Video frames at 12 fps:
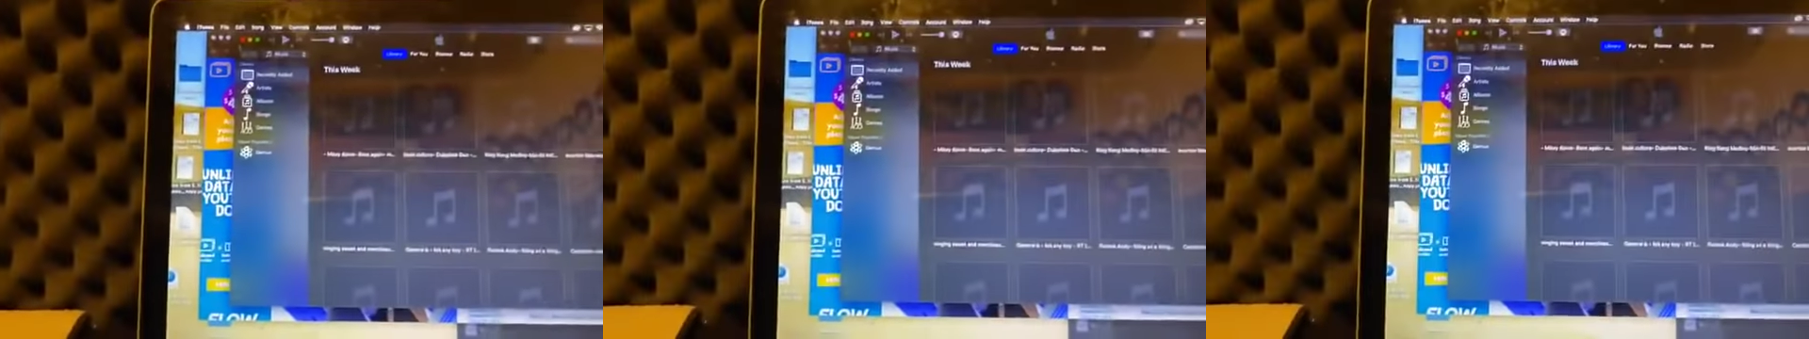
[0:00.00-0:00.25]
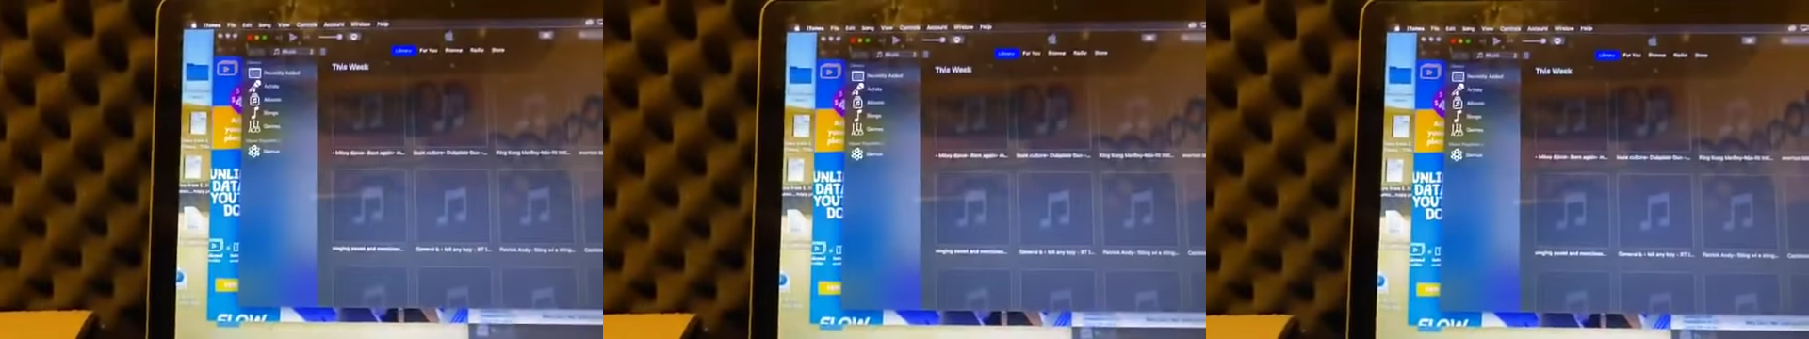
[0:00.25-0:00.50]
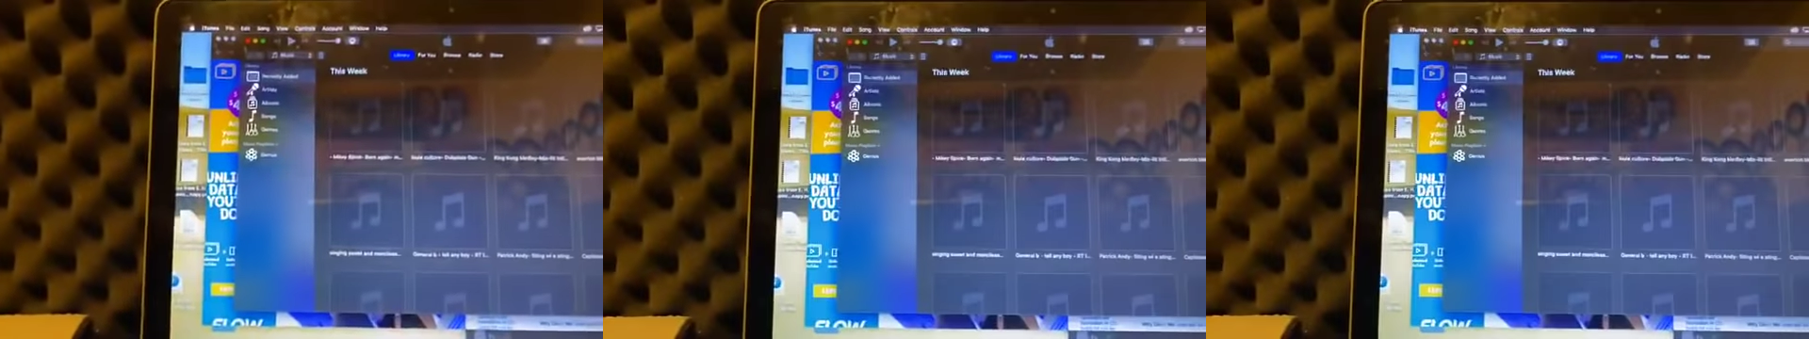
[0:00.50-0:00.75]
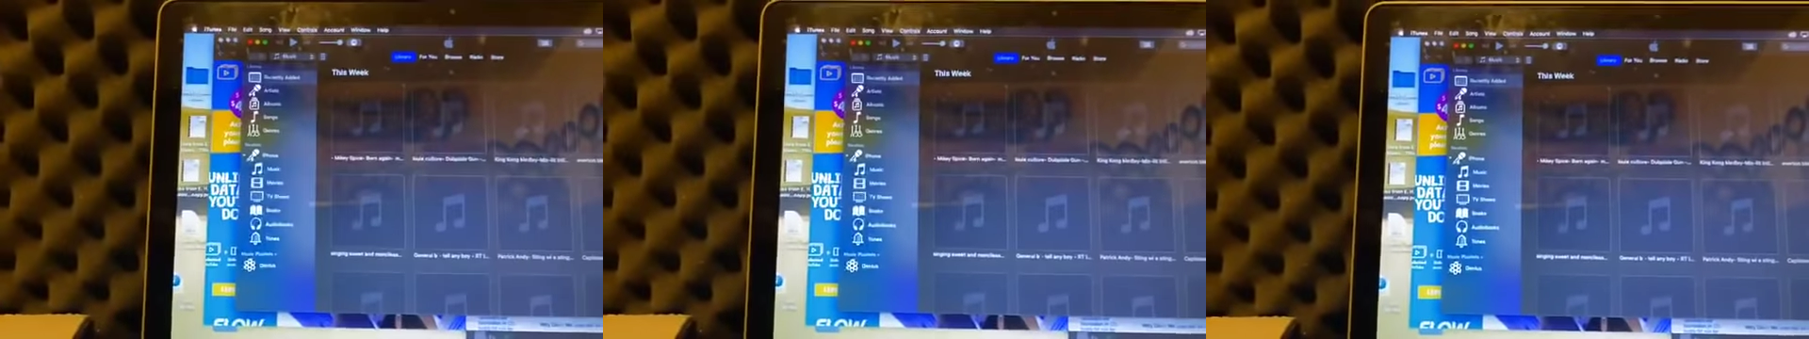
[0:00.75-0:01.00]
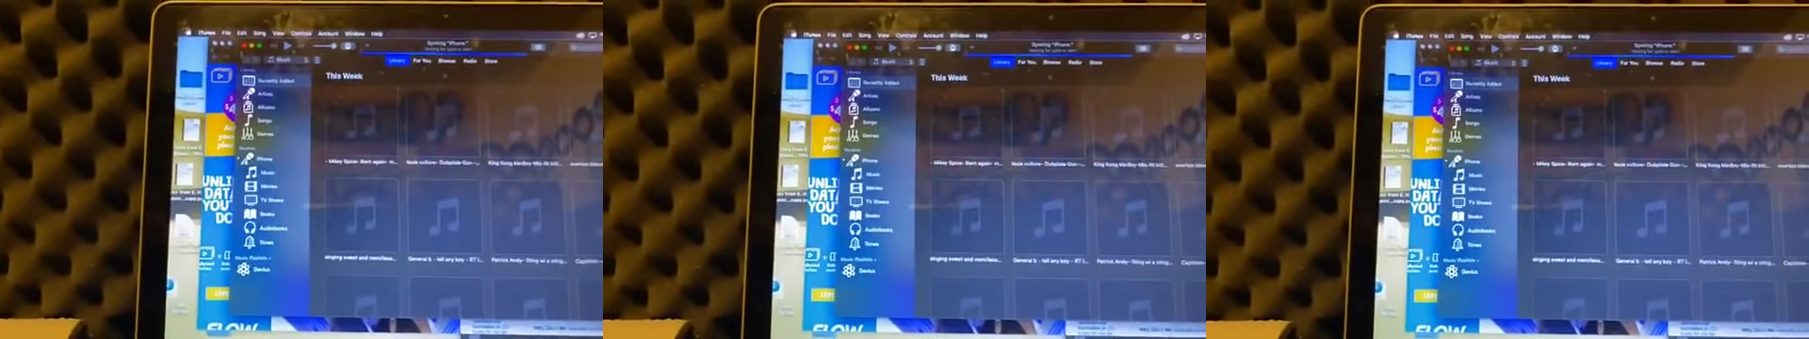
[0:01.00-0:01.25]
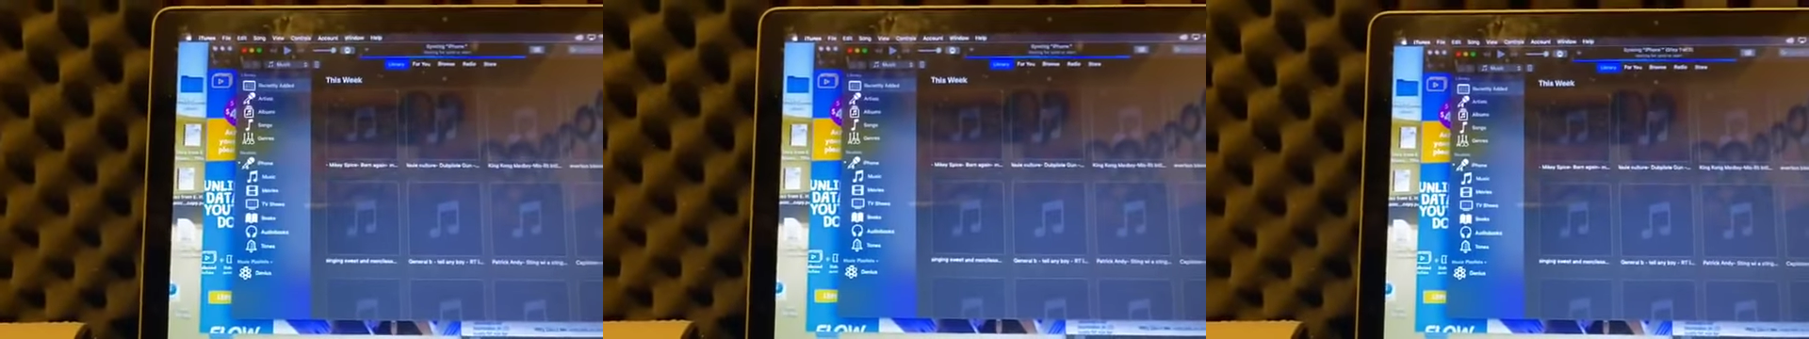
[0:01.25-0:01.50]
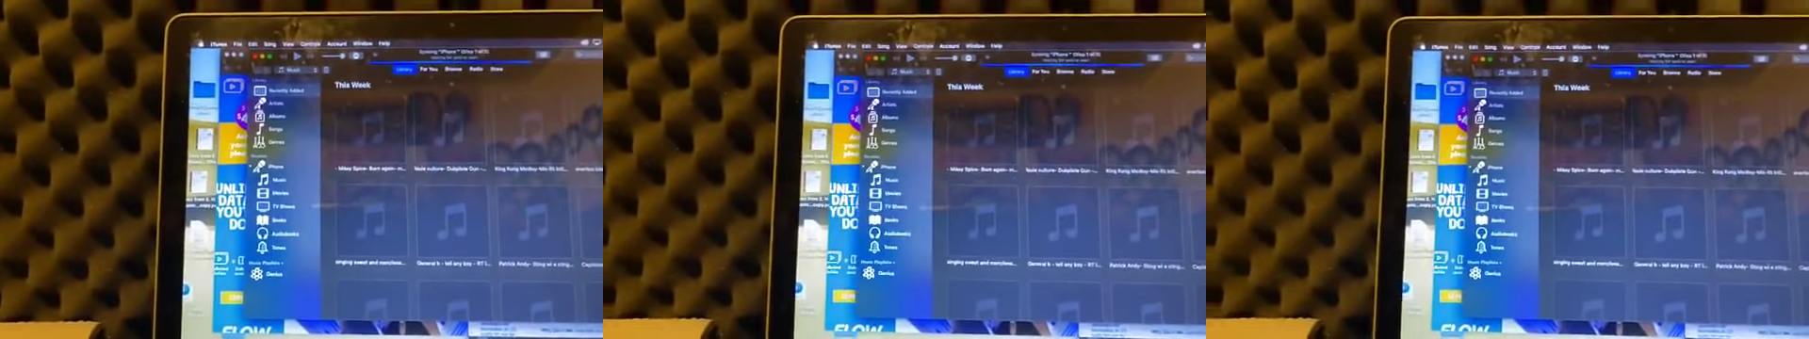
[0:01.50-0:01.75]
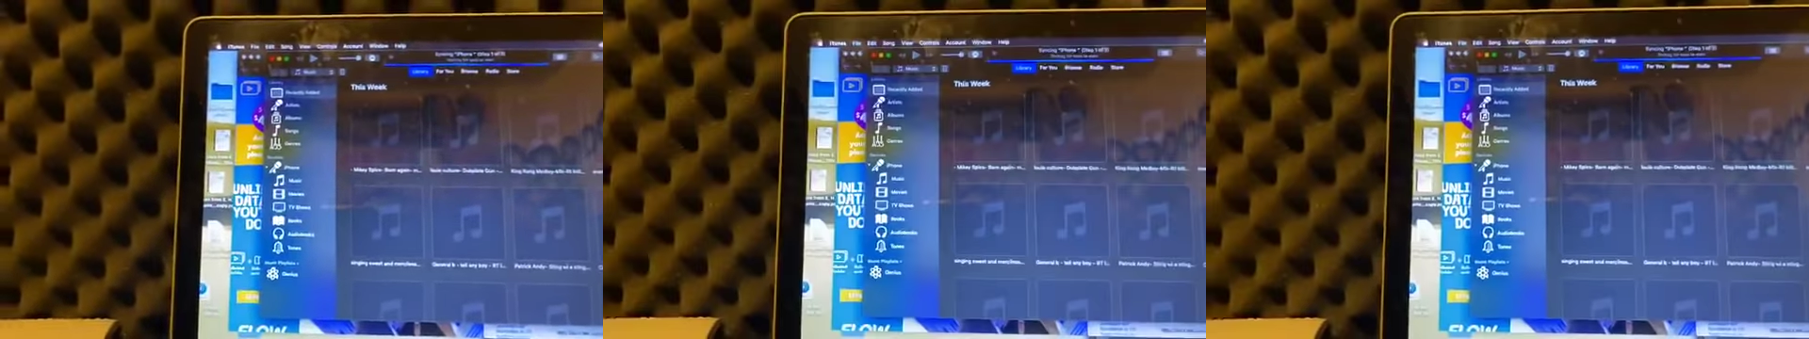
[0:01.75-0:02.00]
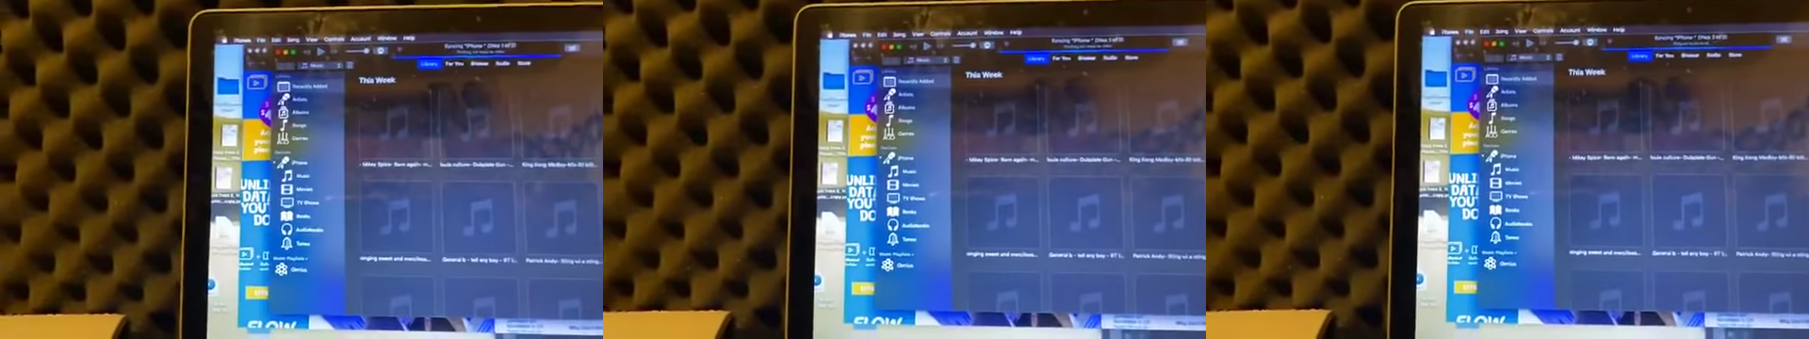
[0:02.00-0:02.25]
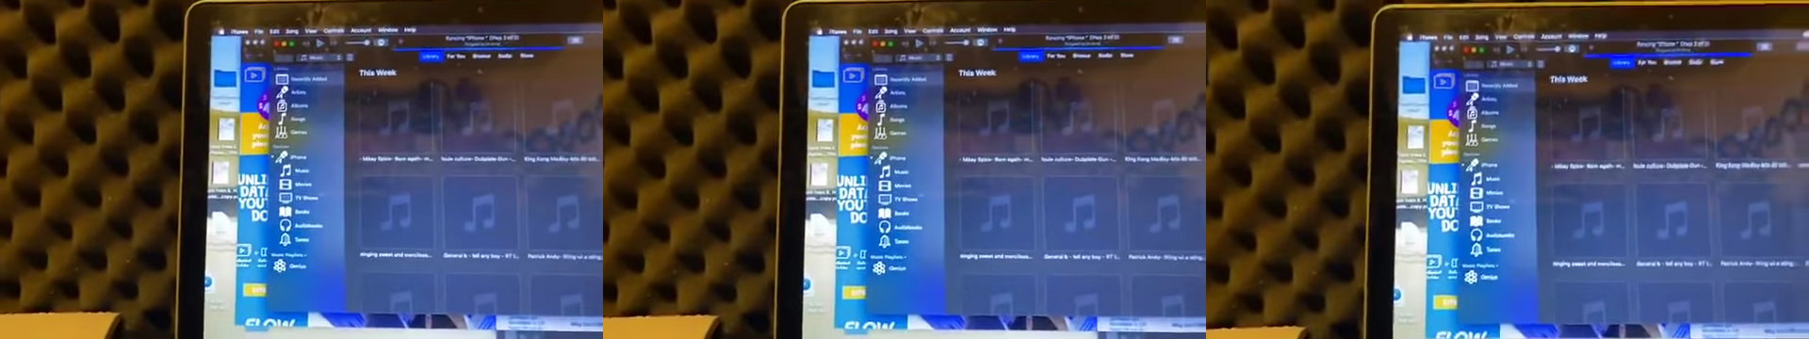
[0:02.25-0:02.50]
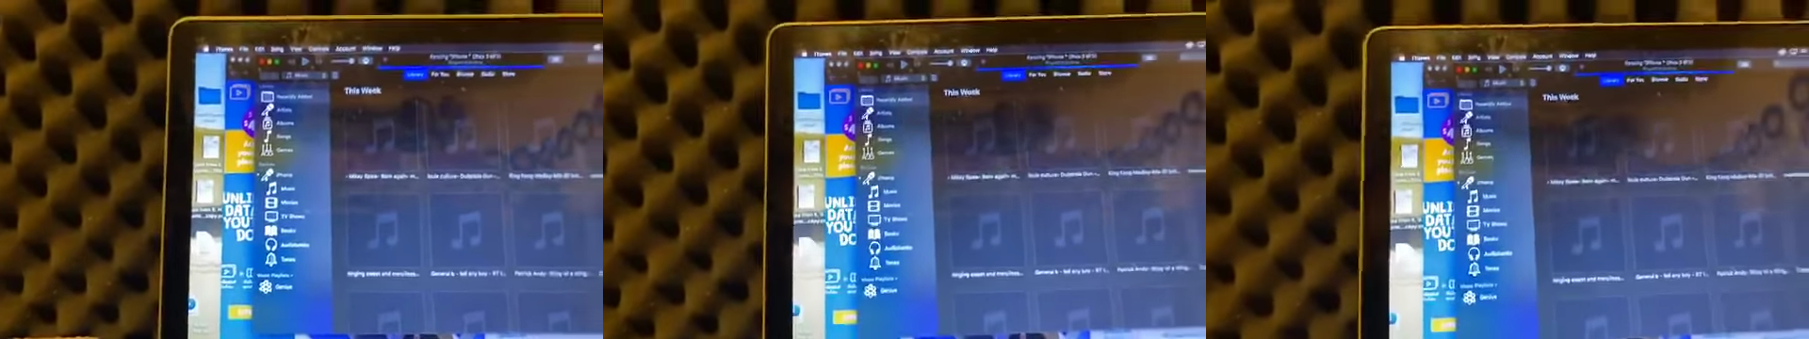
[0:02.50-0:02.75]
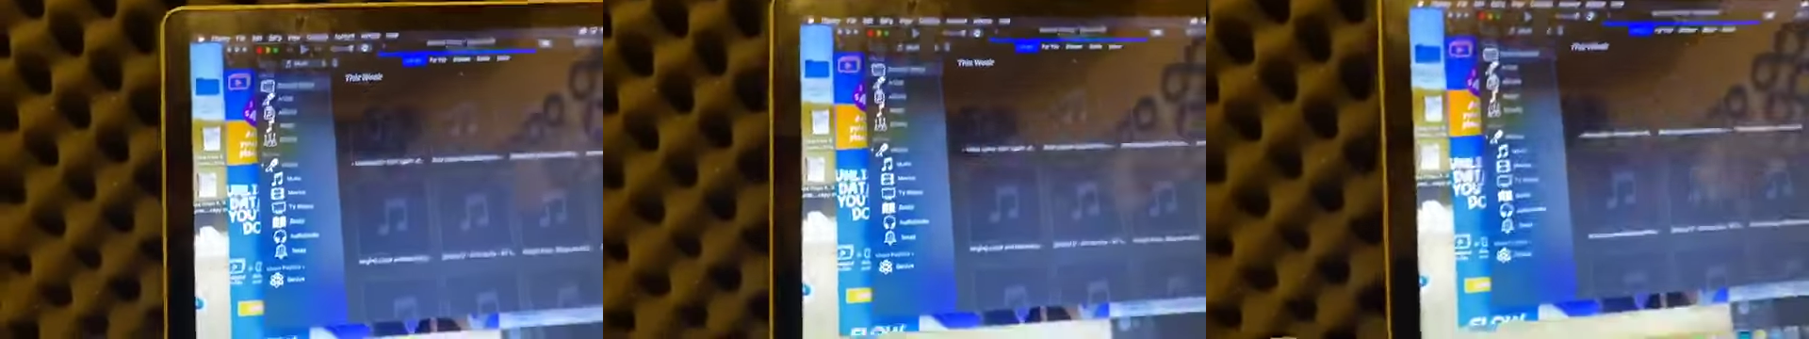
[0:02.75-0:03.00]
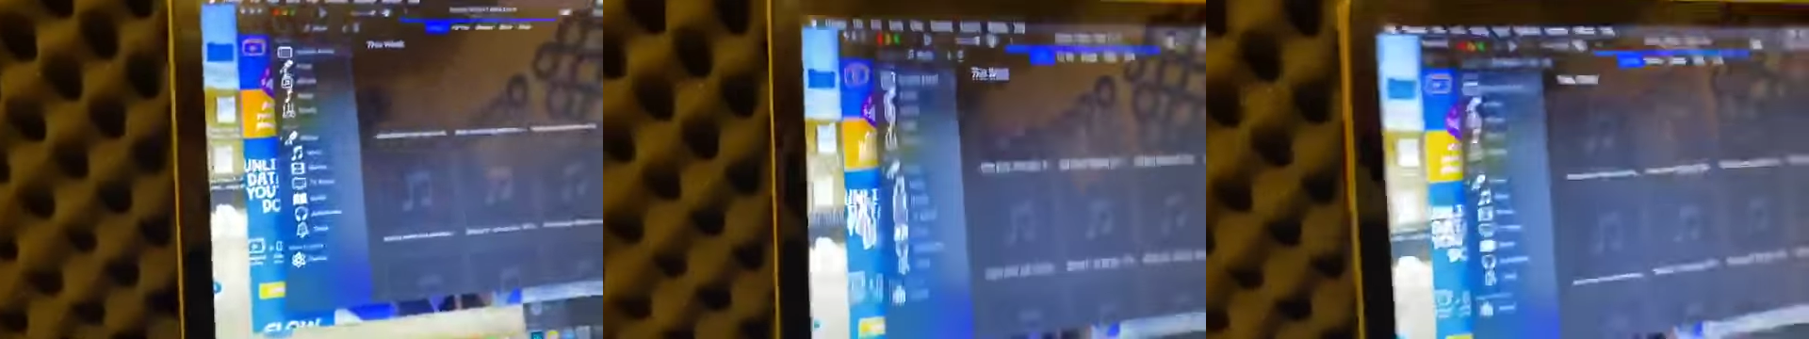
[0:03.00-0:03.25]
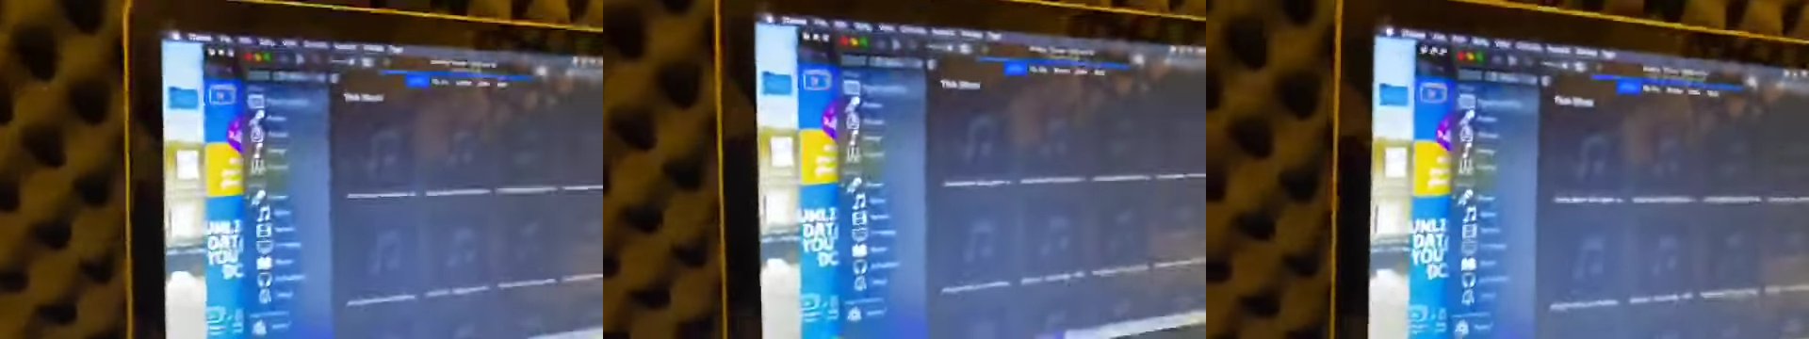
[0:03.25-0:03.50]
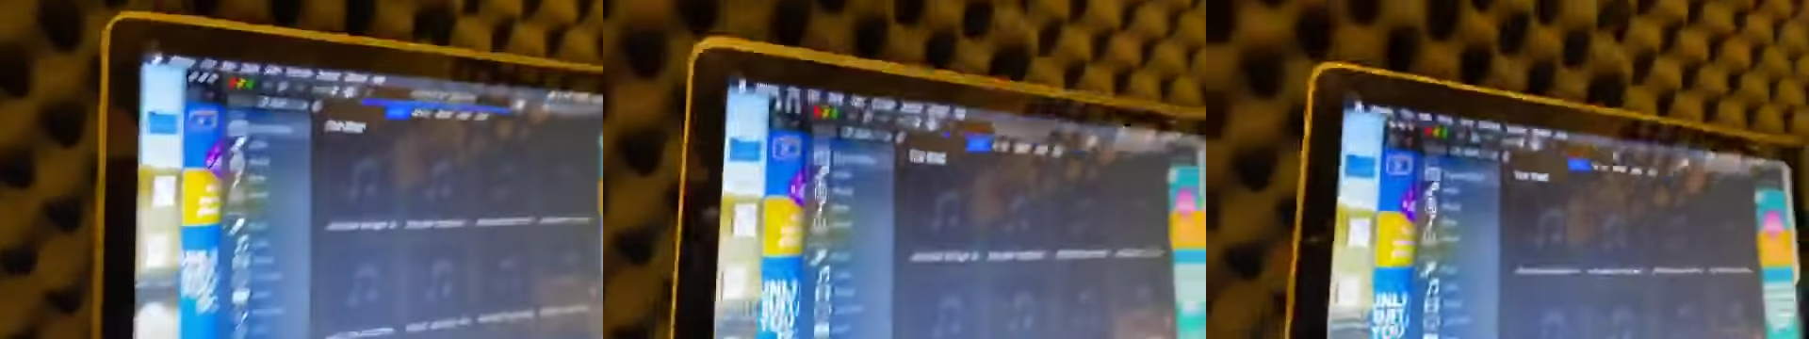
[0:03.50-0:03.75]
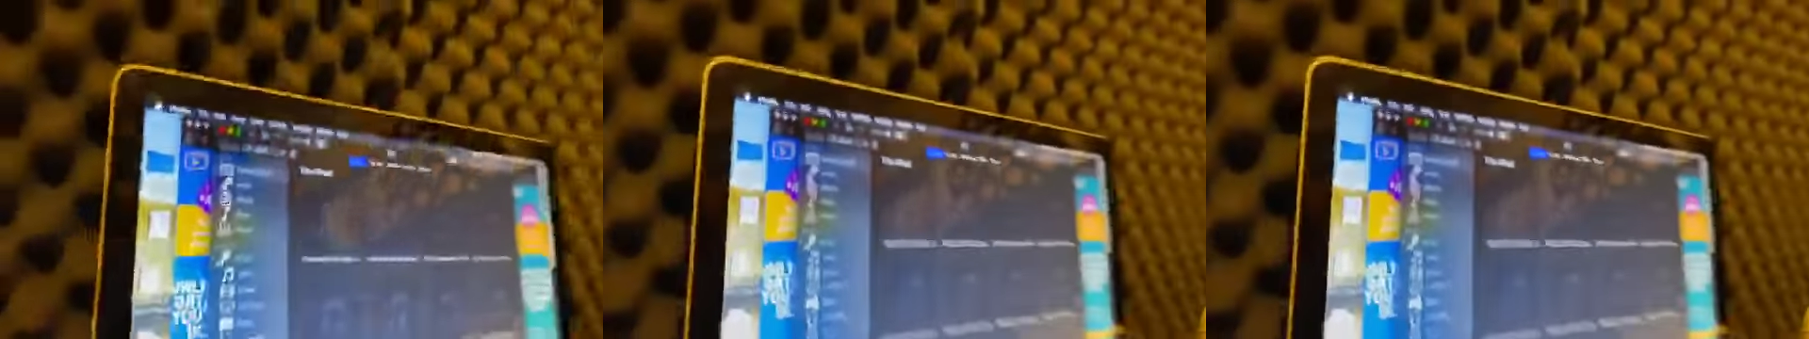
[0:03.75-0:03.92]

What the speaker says: (no speaker visible)